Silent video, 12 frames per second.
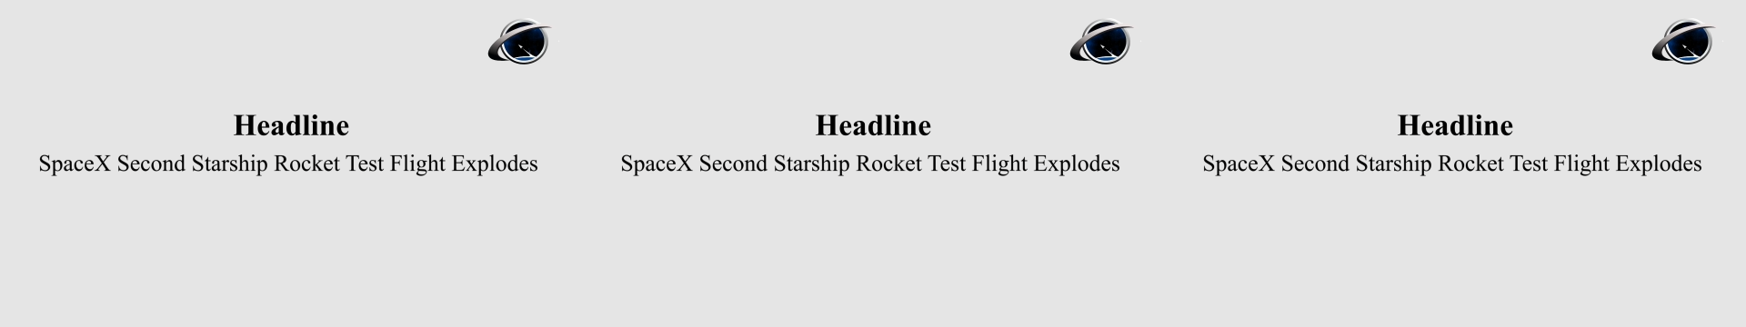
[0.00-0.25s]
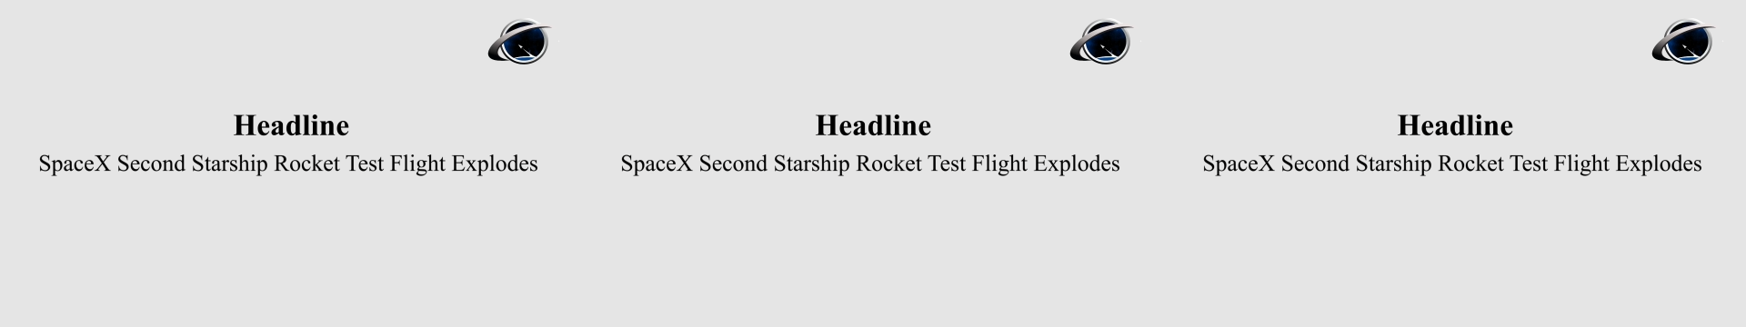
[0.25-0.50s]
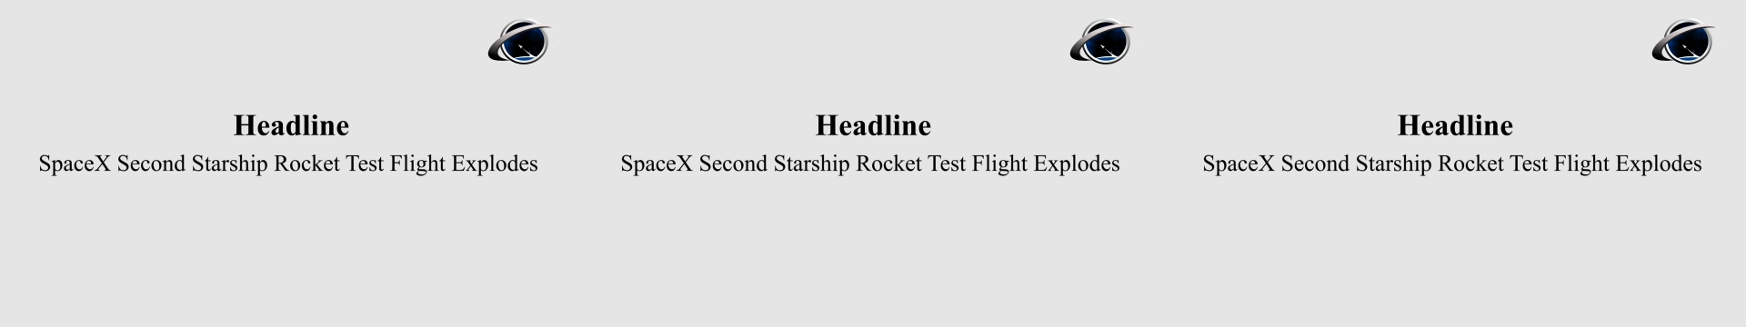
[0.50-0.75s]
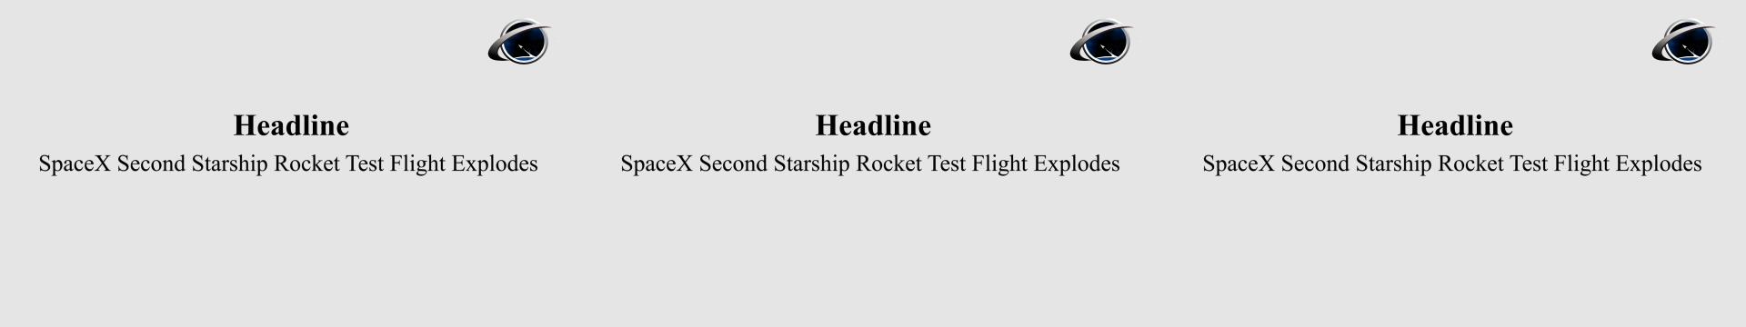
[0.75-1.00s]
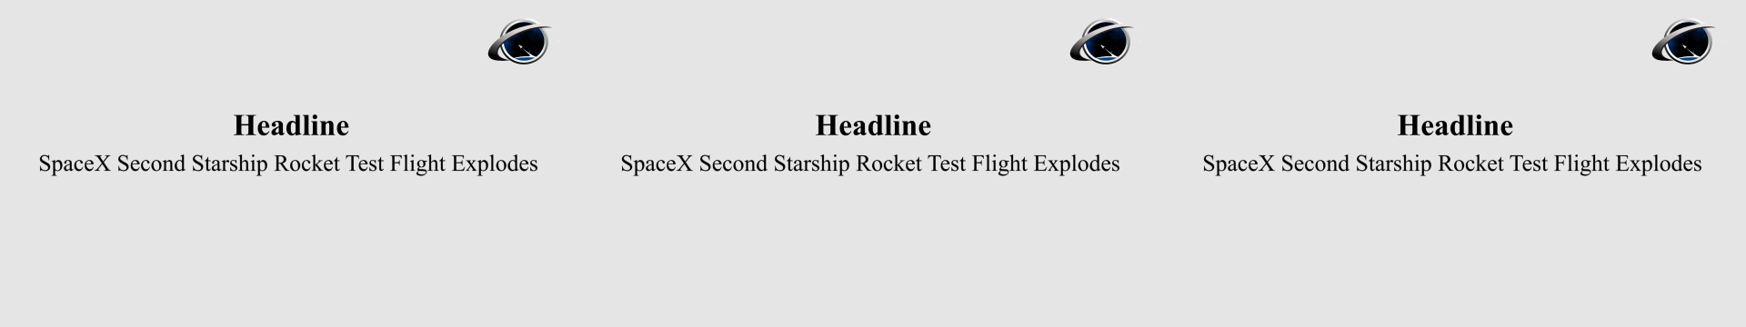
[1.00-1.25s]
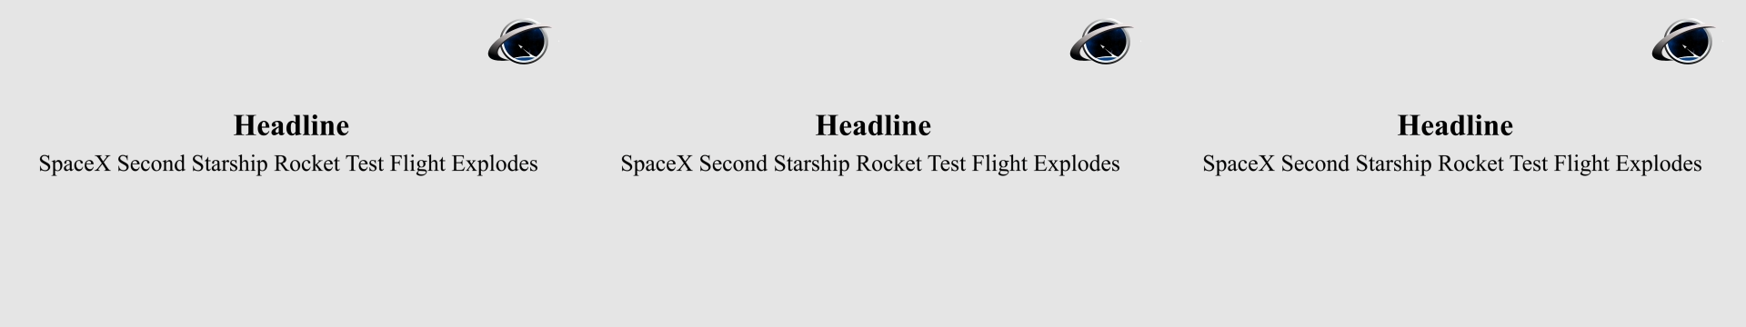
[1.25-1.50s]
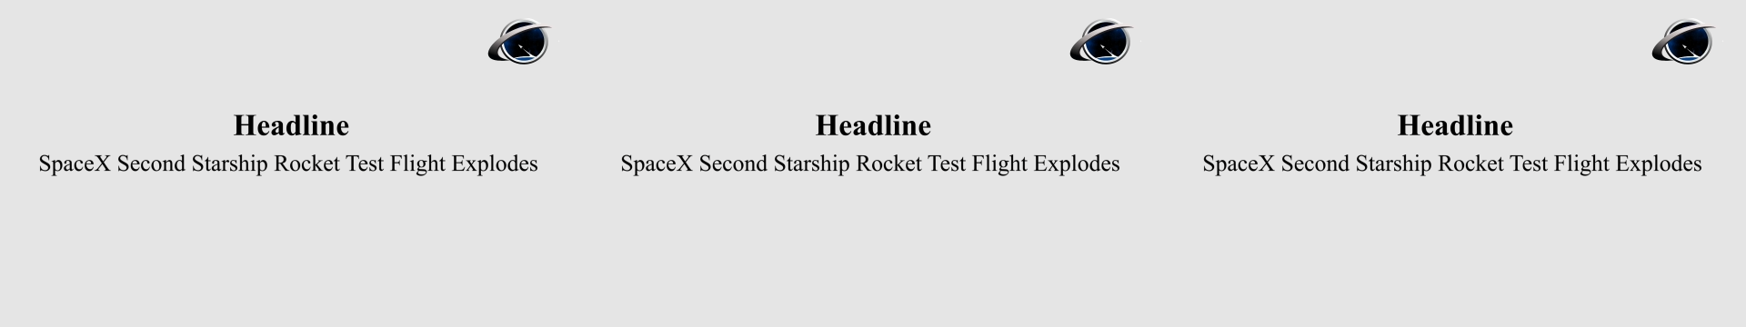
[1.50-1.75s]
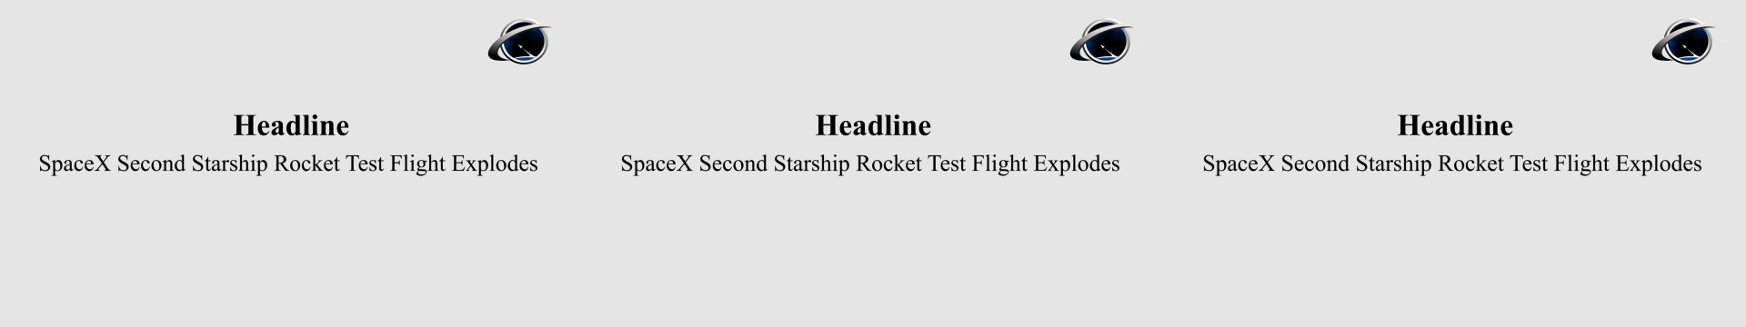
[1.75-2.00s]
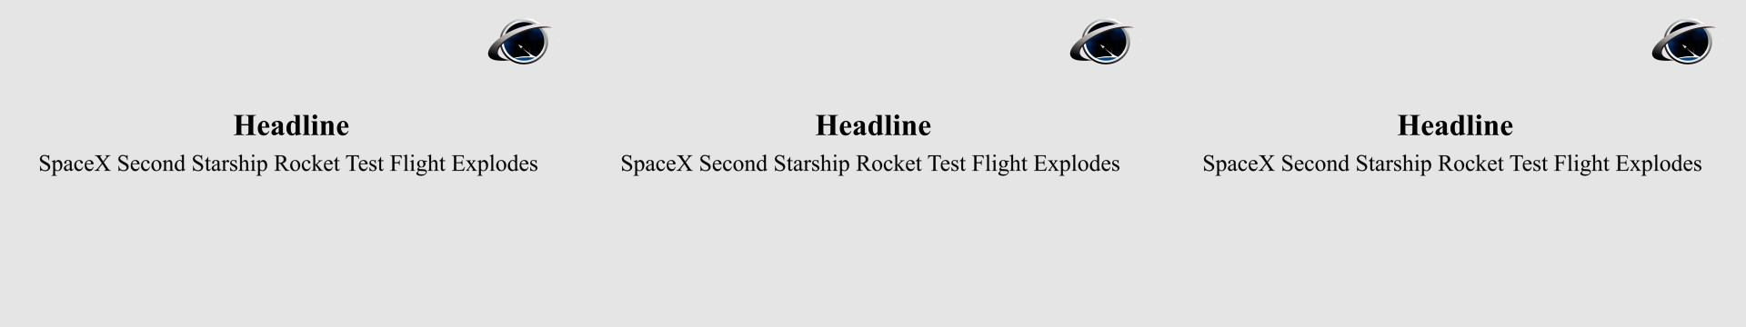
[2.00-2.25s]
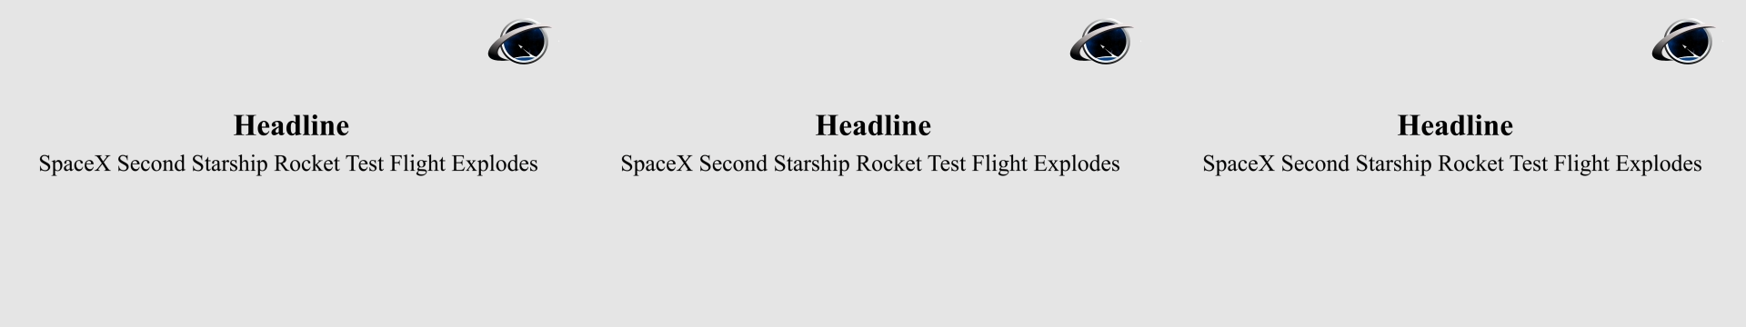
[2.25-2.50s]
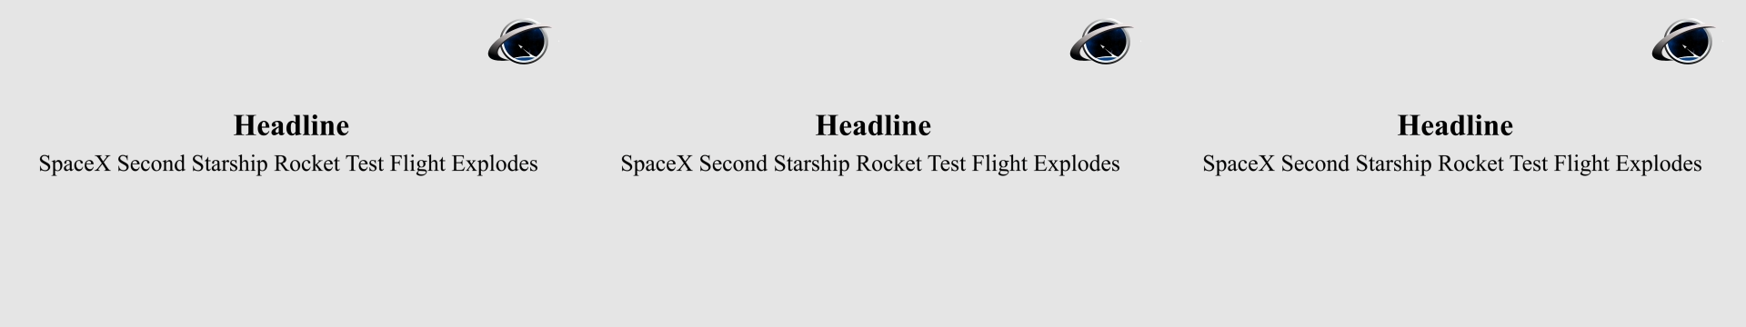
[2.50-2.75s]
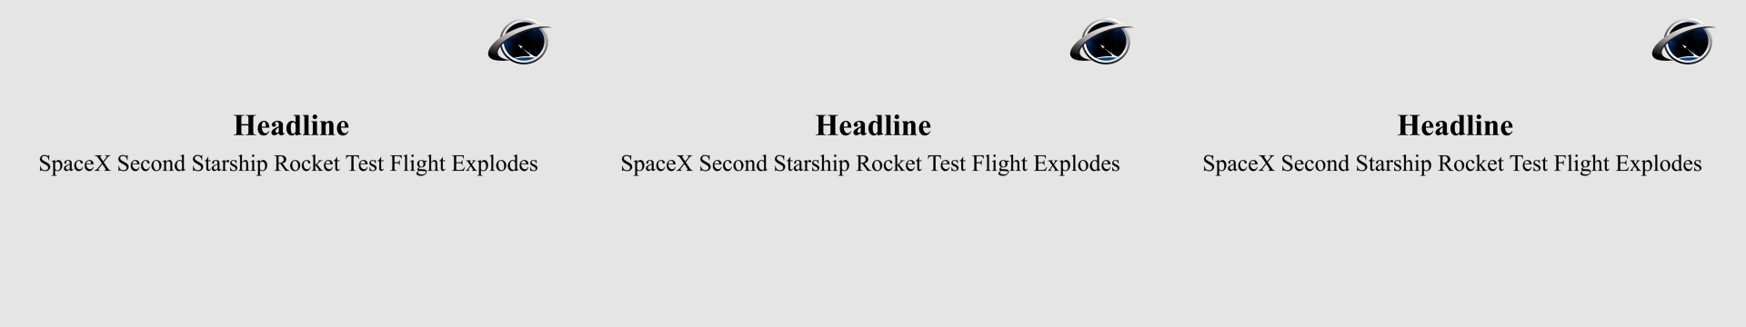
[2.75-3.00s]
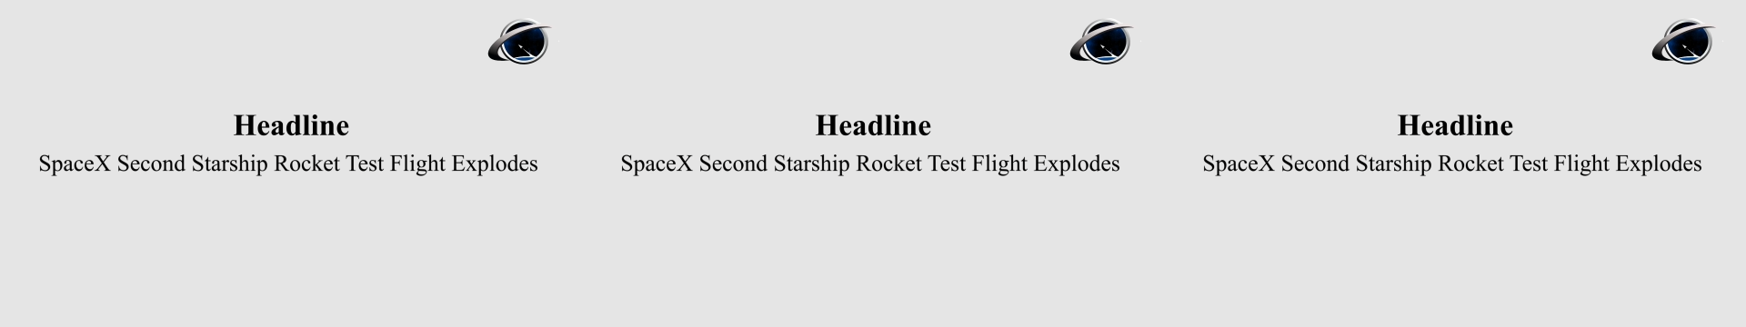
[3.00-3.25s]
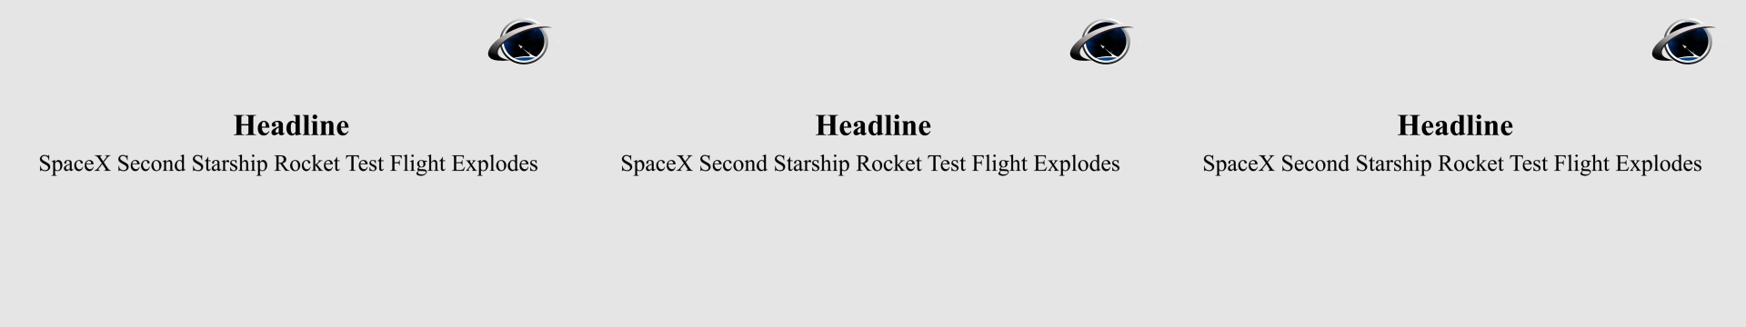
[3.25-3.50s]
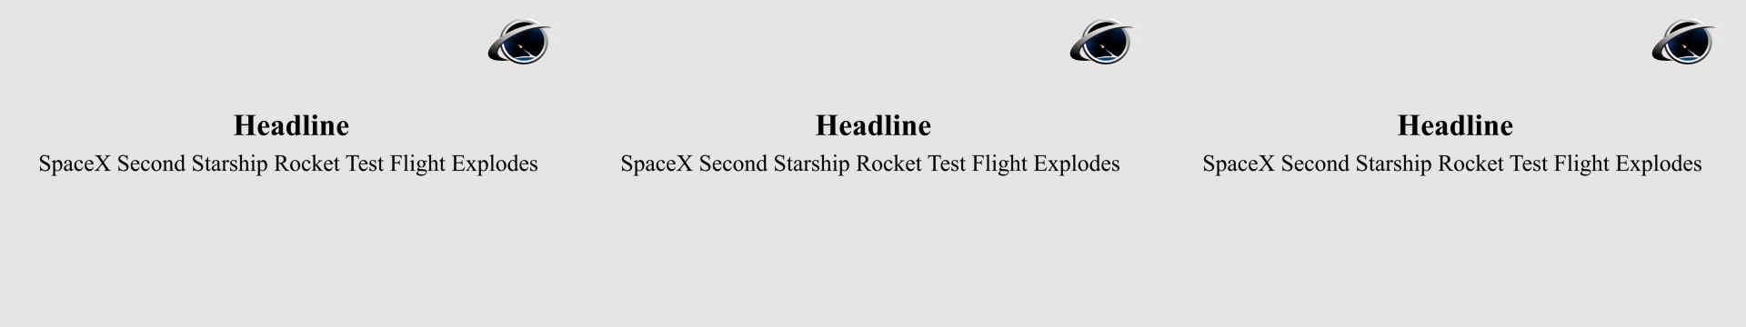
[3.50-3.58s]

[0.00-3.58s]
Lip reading: No face is visible, so there are no lips to read.